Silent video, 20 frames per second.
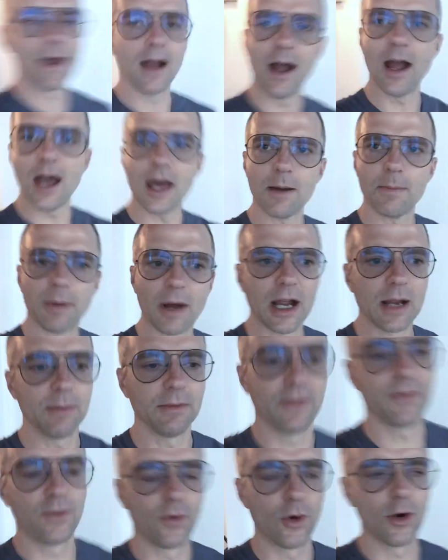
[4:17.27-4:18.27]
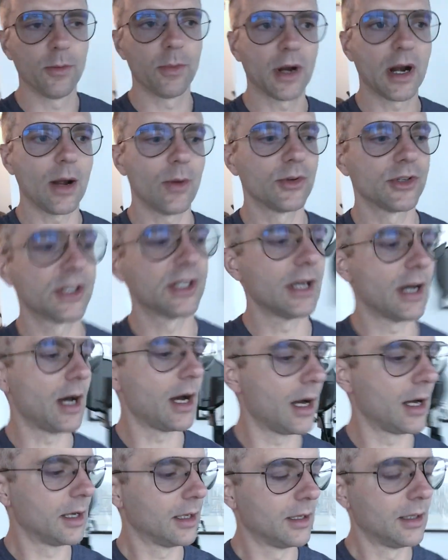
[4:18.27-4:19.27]
I had a bike before, but I was
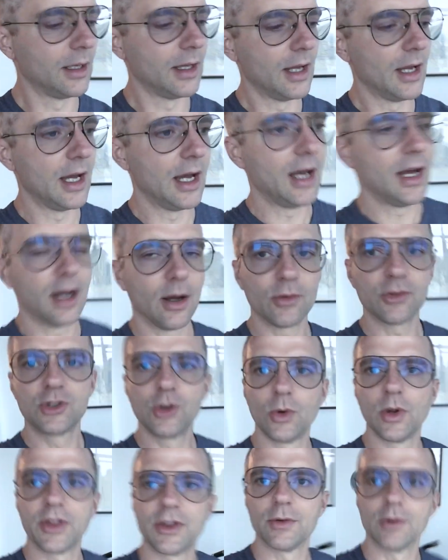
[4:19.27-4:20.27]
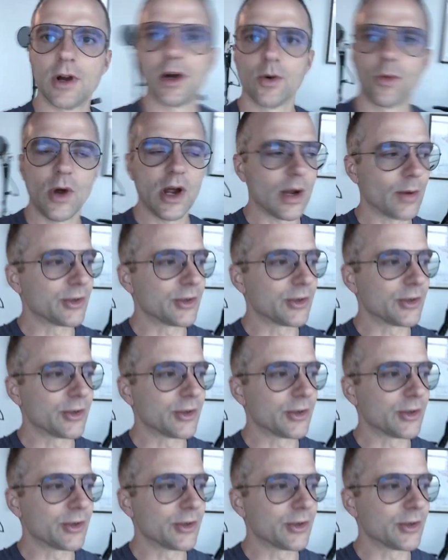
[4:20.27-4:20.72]
uh, I was doing it the wrong way.